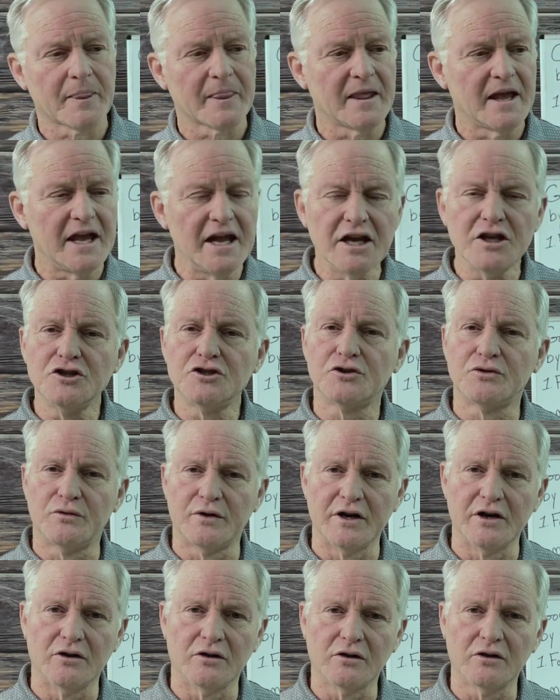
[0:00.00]

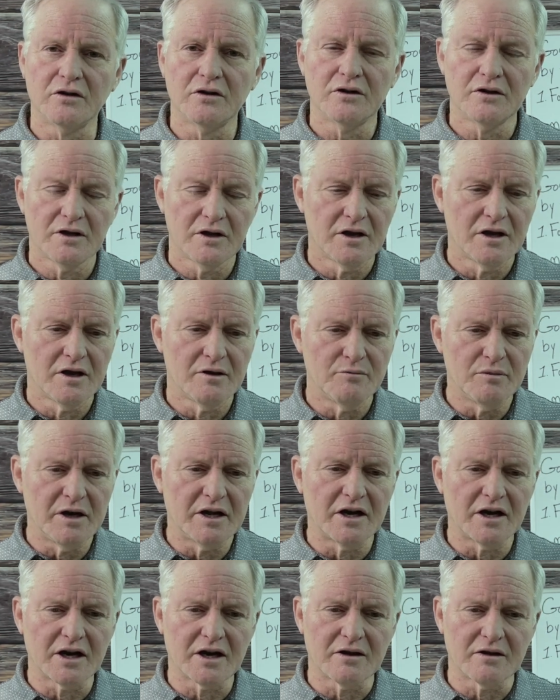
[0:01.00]
Israel
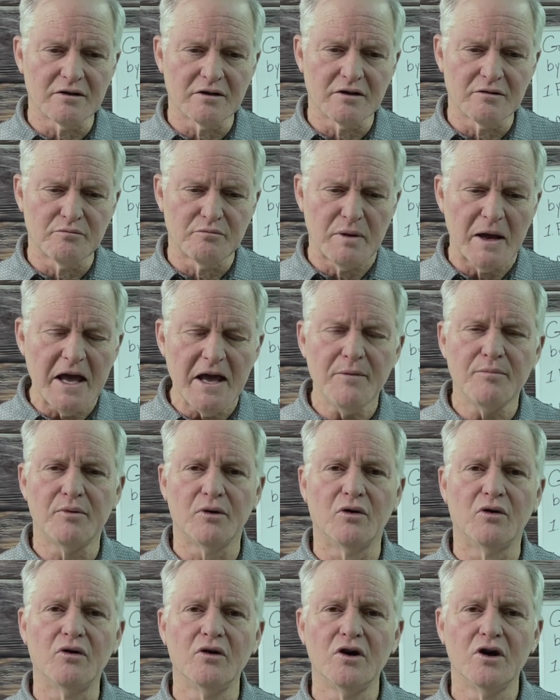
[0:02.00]
been a
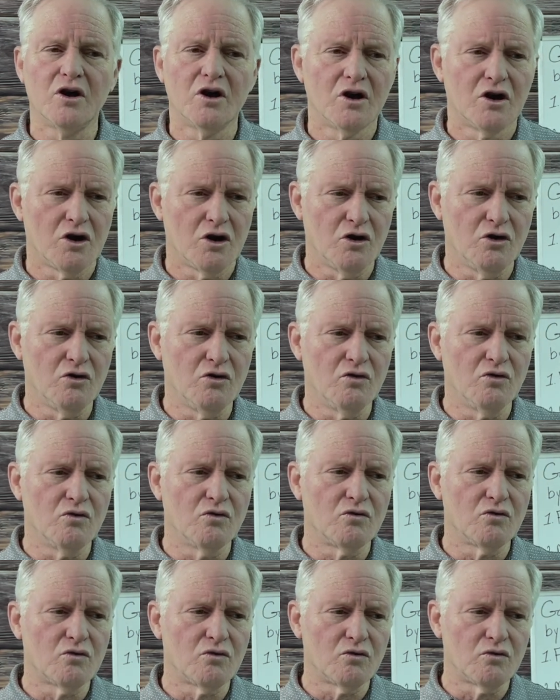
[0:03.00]
people who
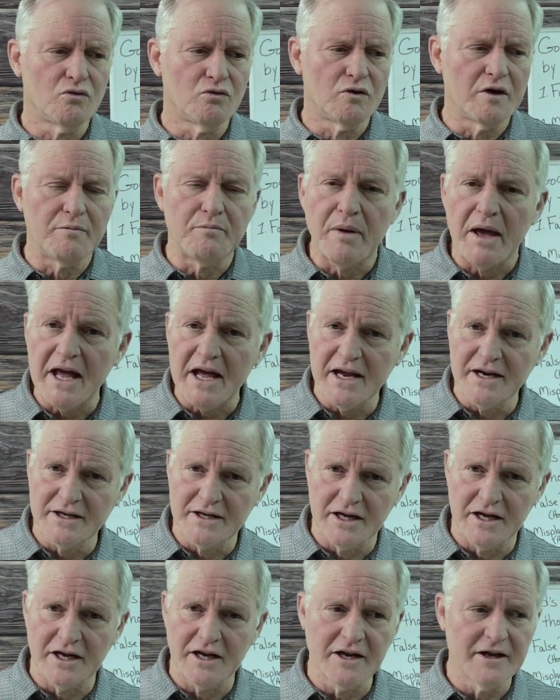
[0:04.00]

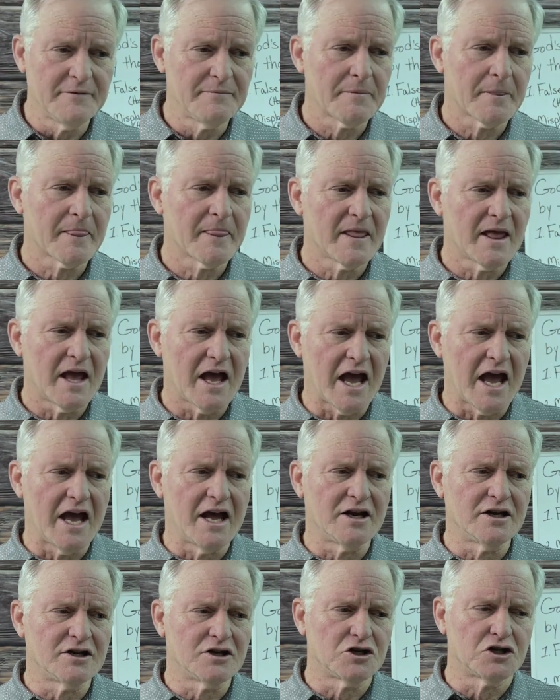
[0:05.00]
repented
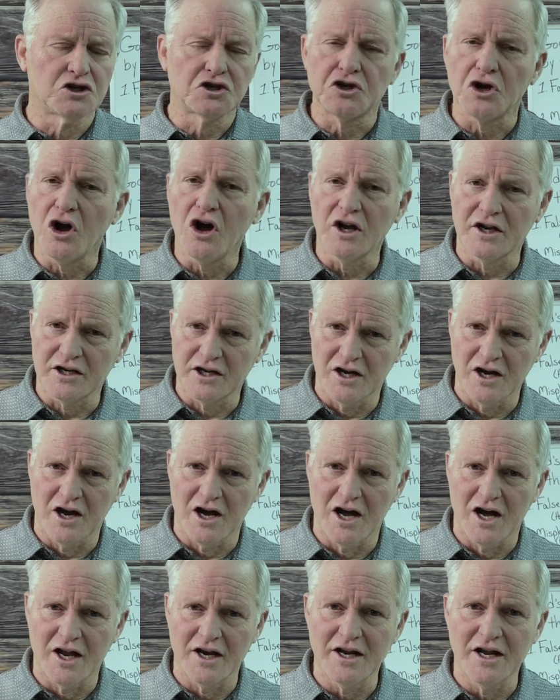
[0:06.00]
and sought
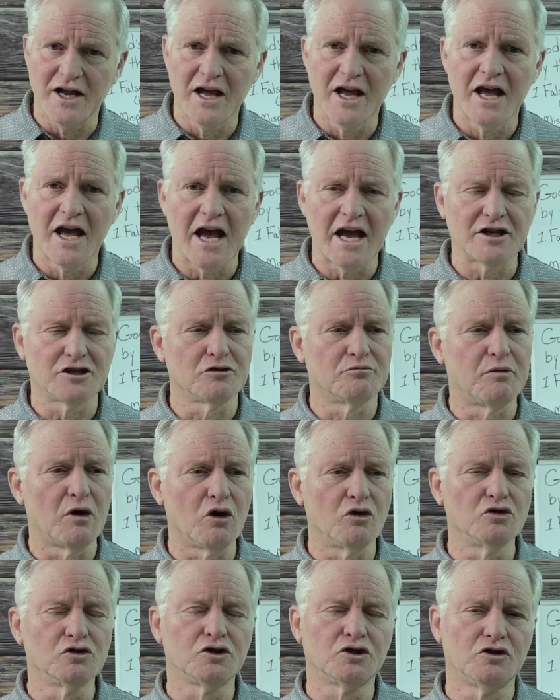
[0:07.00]
God as
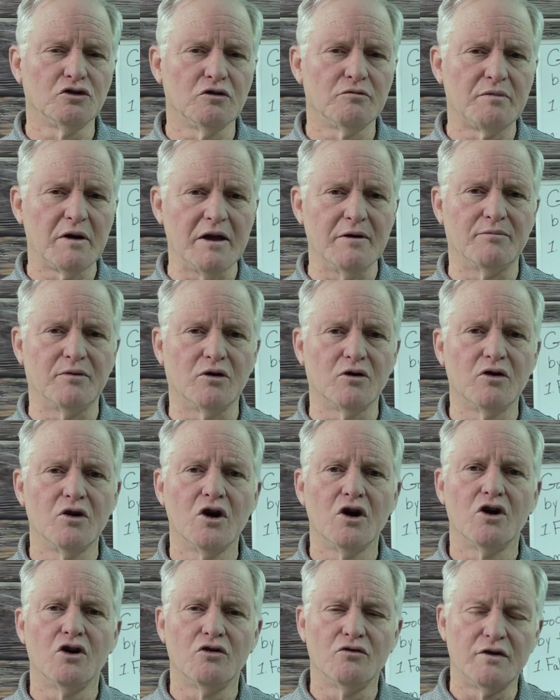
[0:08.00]
opposed to a people
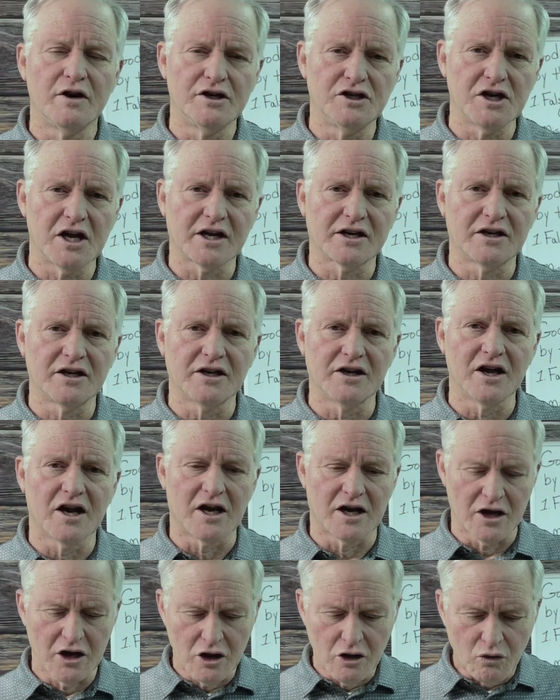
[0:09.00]
who rejected
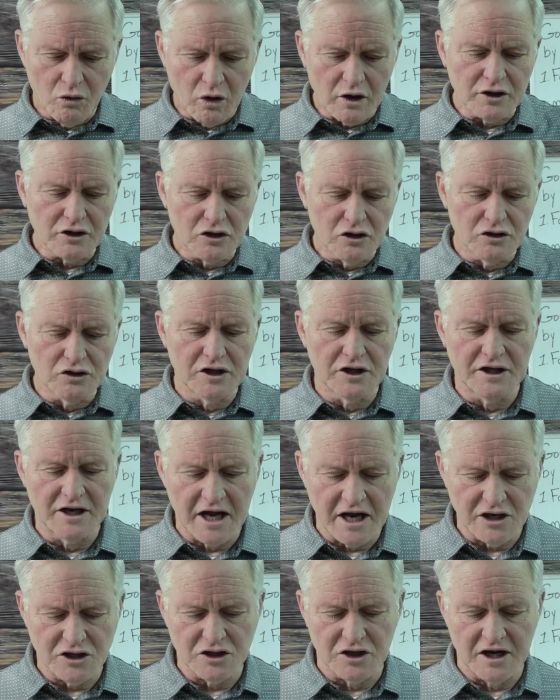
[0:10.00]
God? What could the
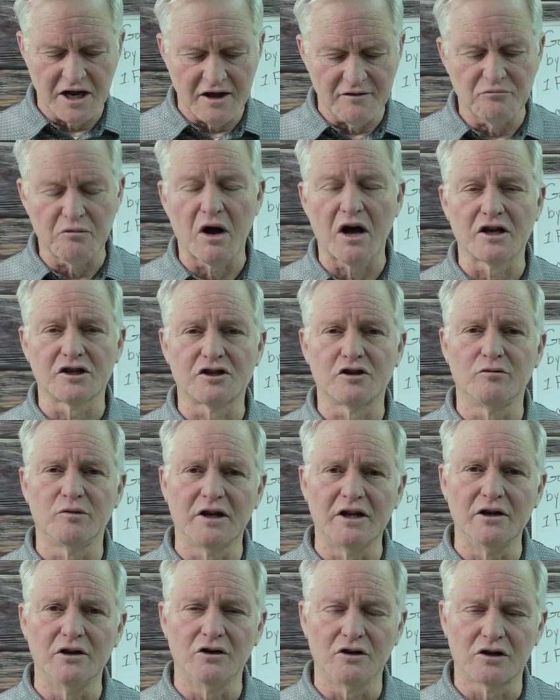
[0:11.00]
nation have
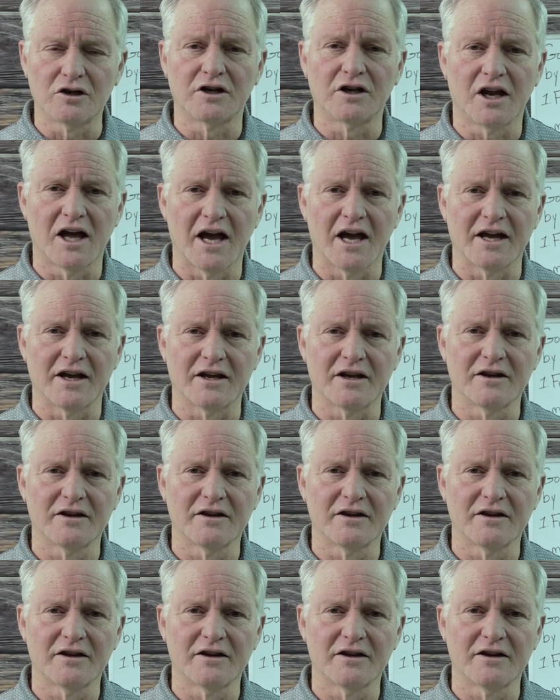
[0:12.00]
possibly looked like?